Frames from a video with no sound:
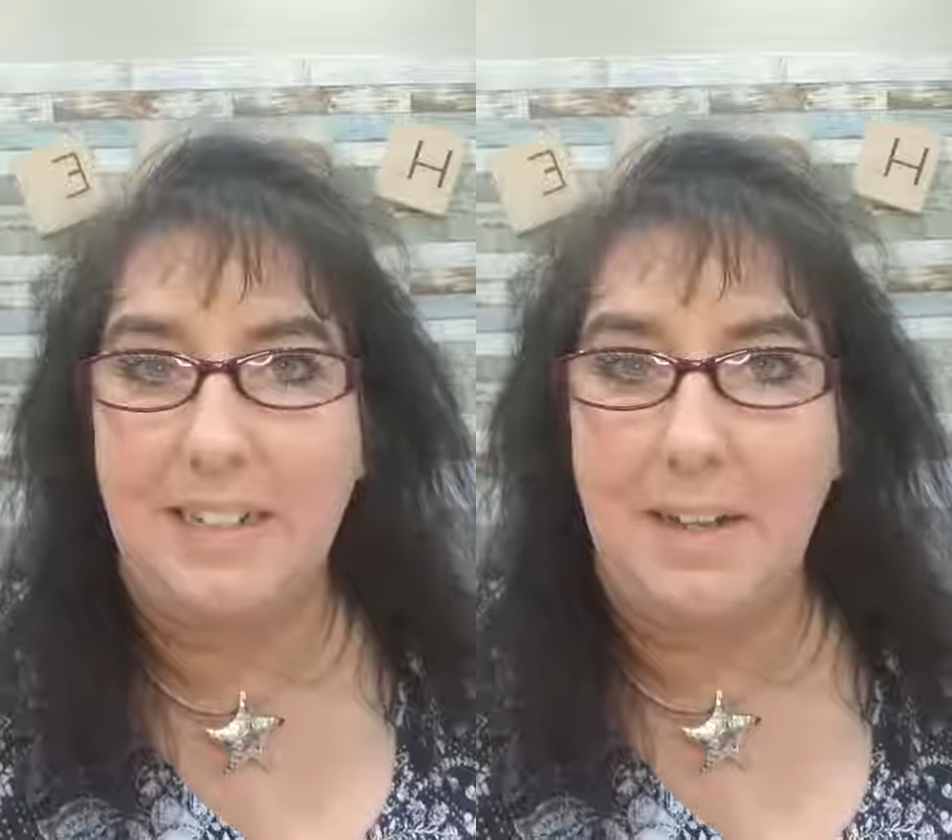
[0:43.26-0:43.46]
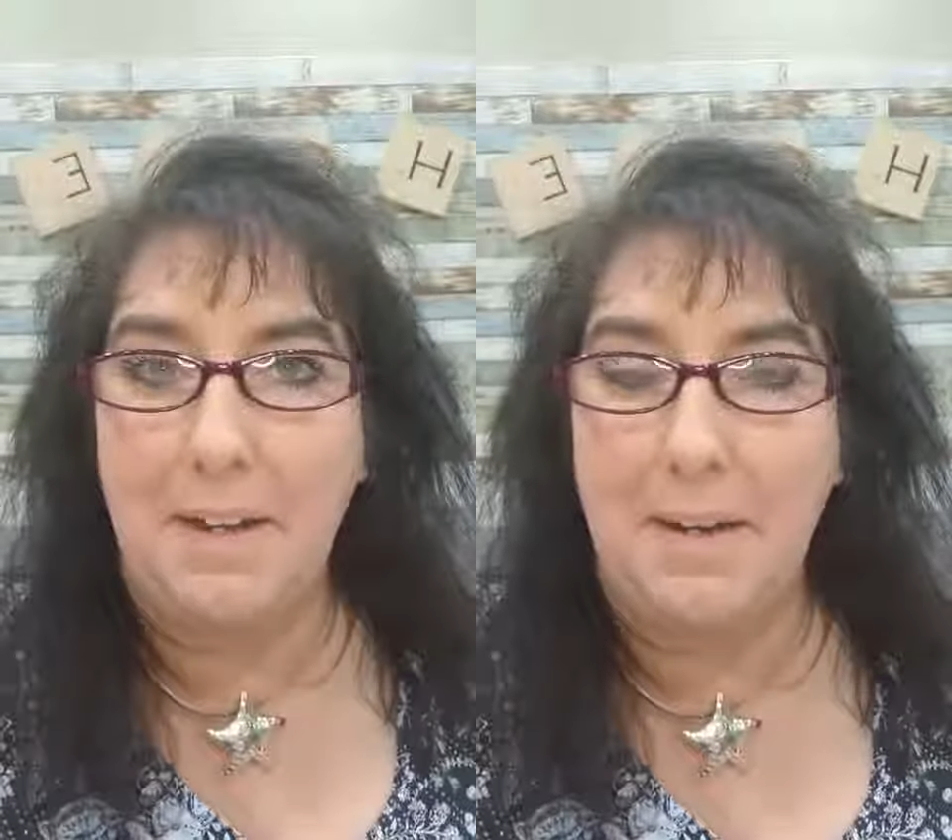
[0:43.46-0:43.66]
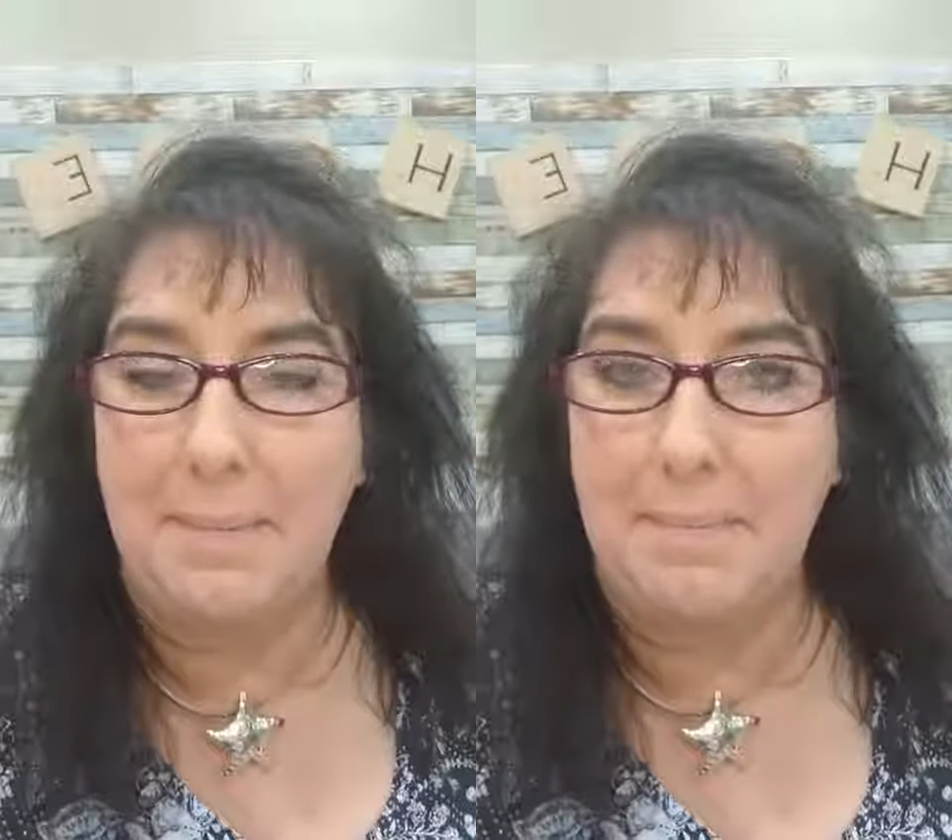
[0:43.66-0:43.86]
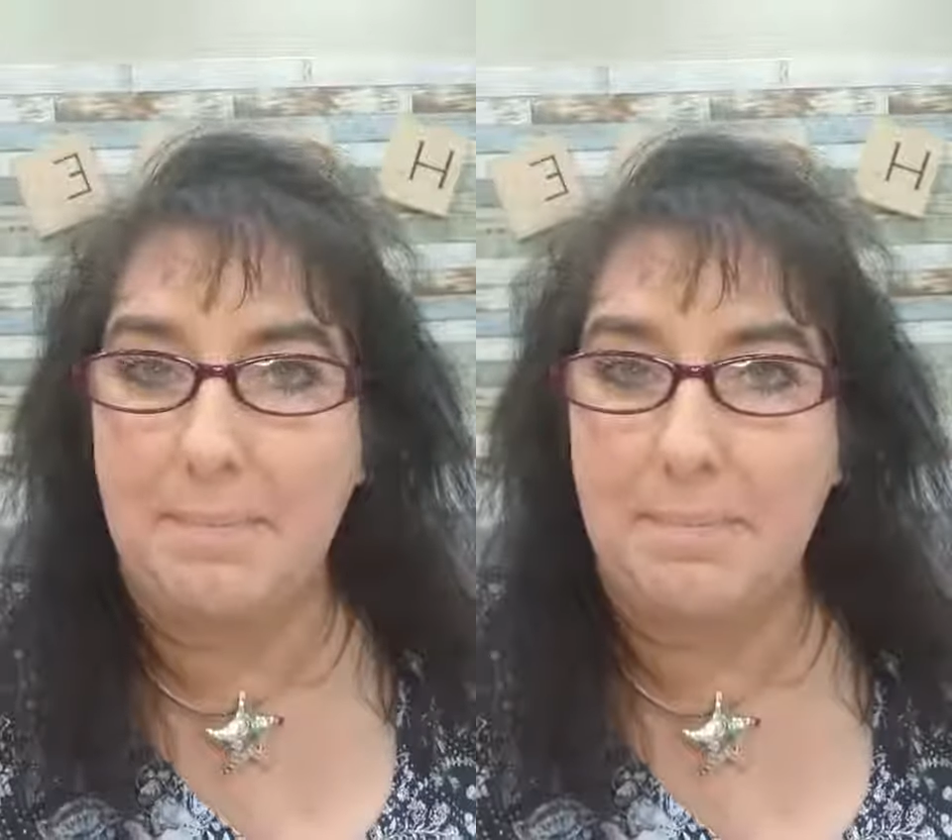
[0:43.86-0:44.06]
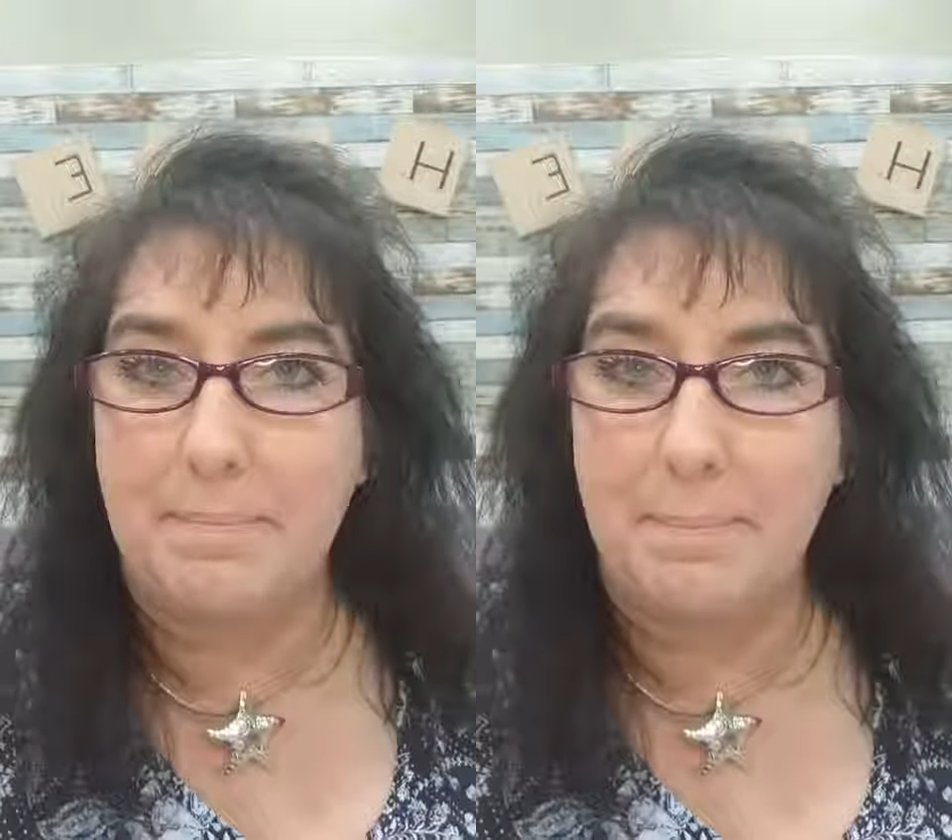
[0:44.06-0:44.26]
um,
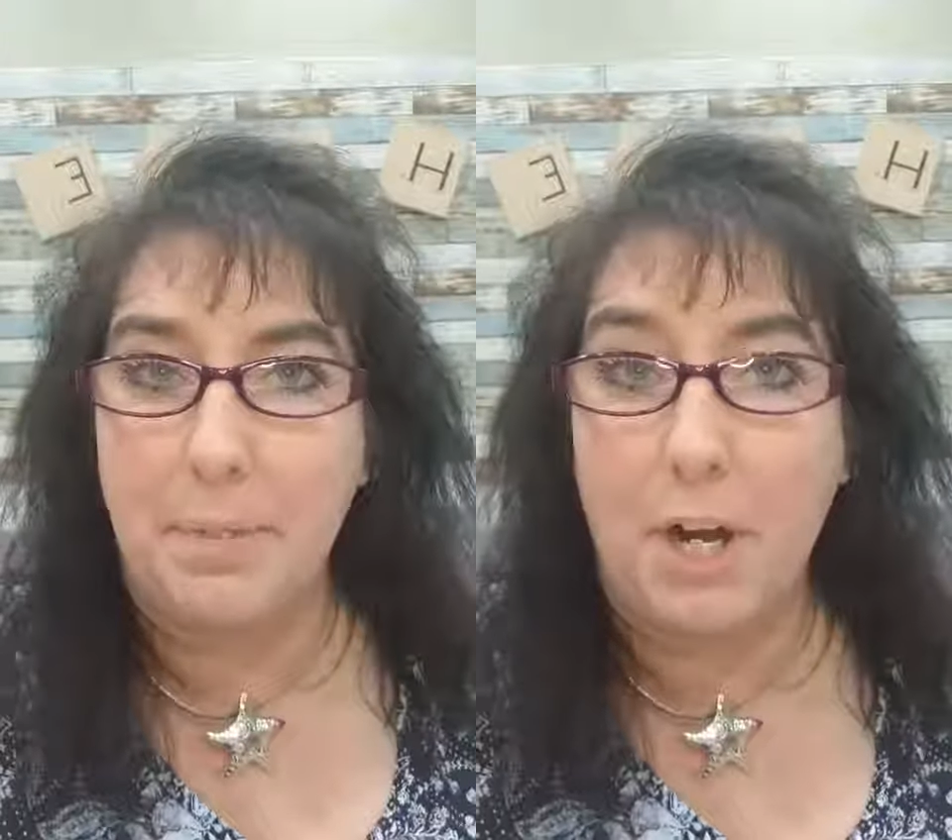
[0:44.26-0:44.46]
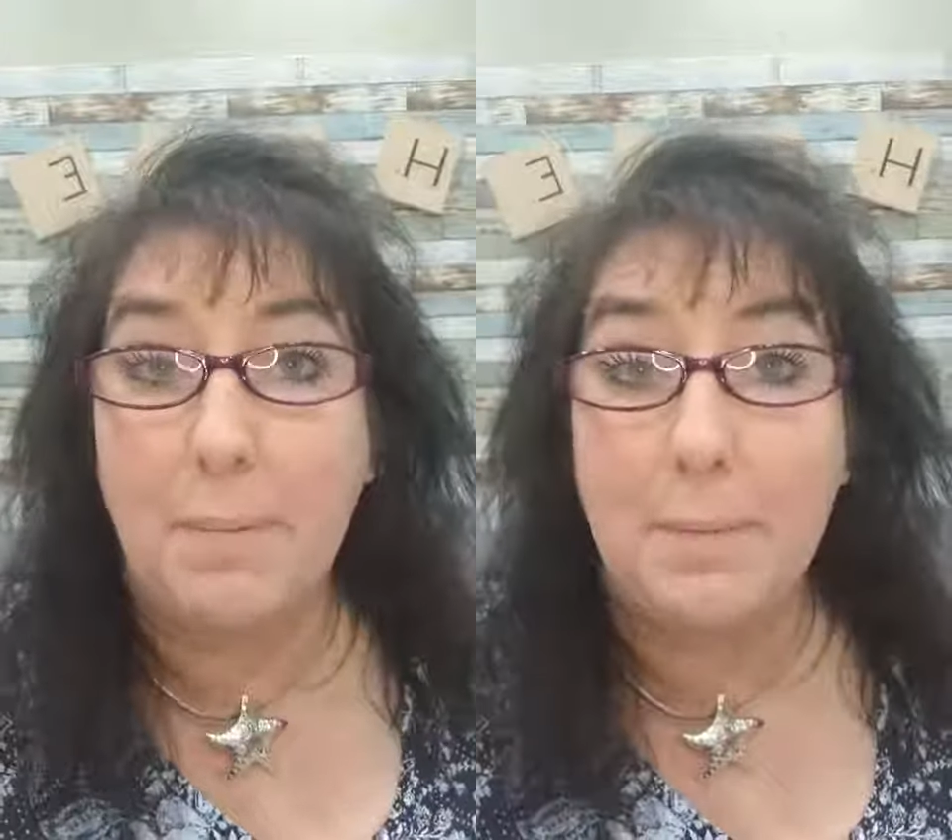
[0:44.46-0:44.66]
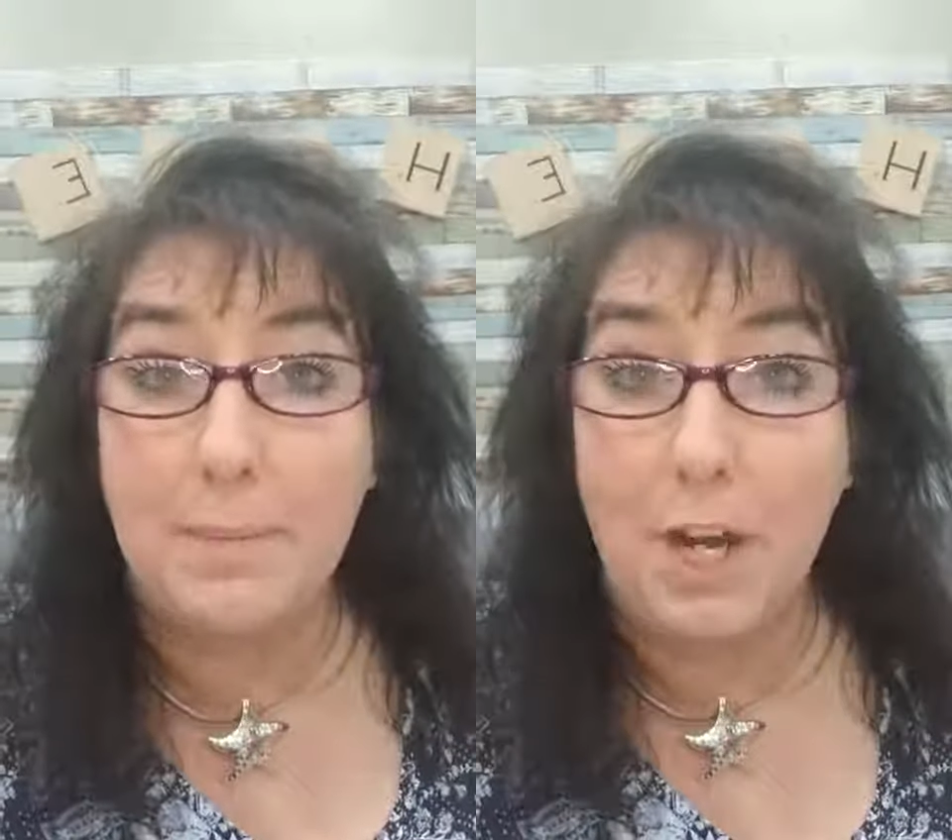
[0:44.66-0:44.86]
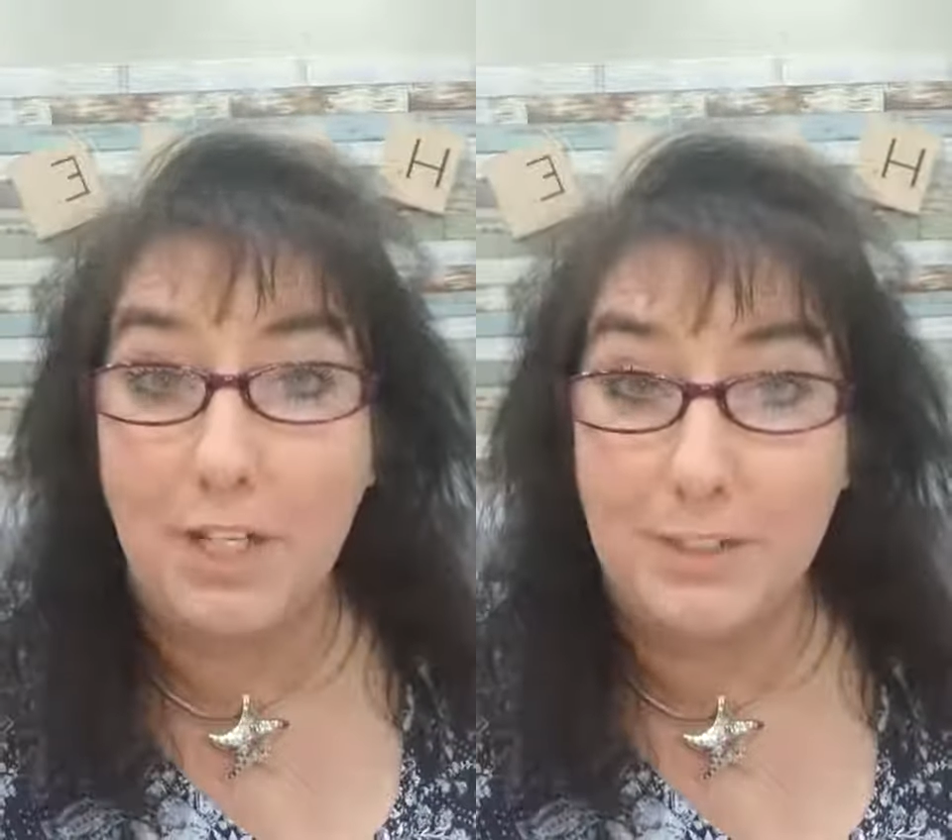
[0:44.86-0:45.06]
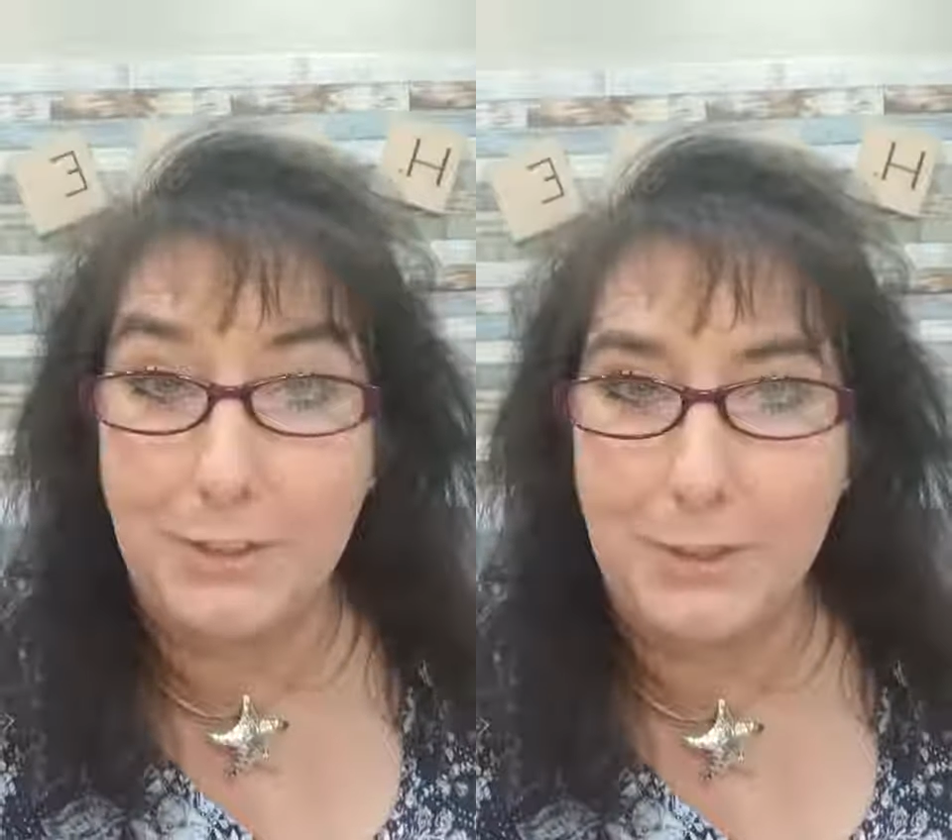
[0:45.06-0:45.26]
problem
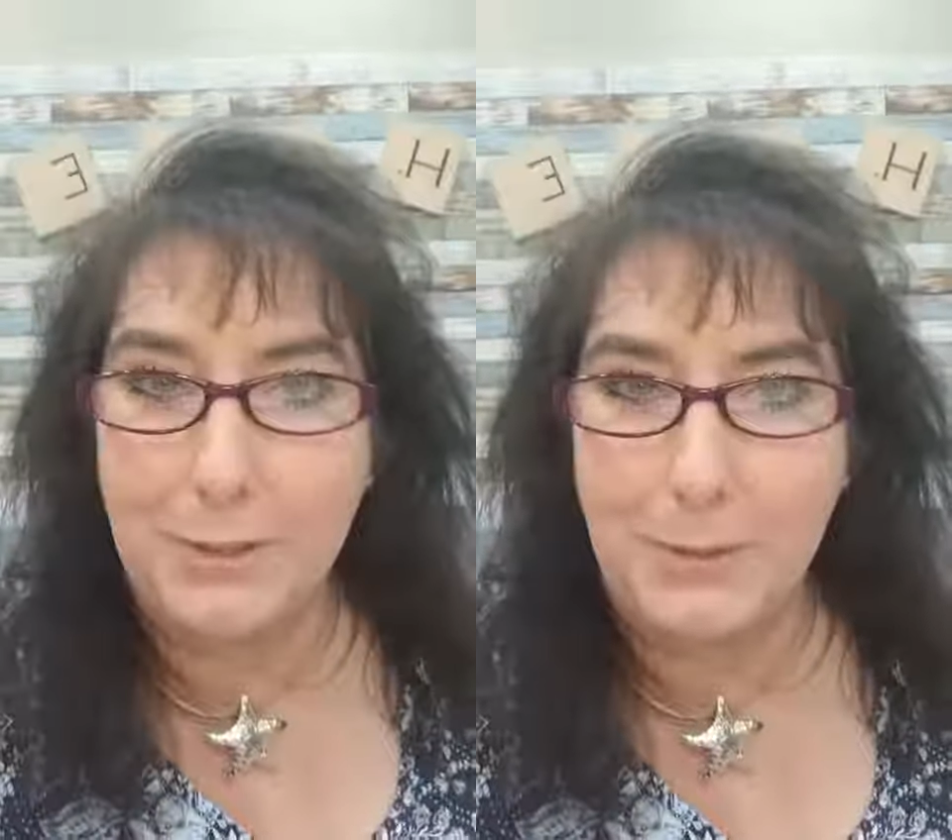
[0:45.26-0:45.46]
causers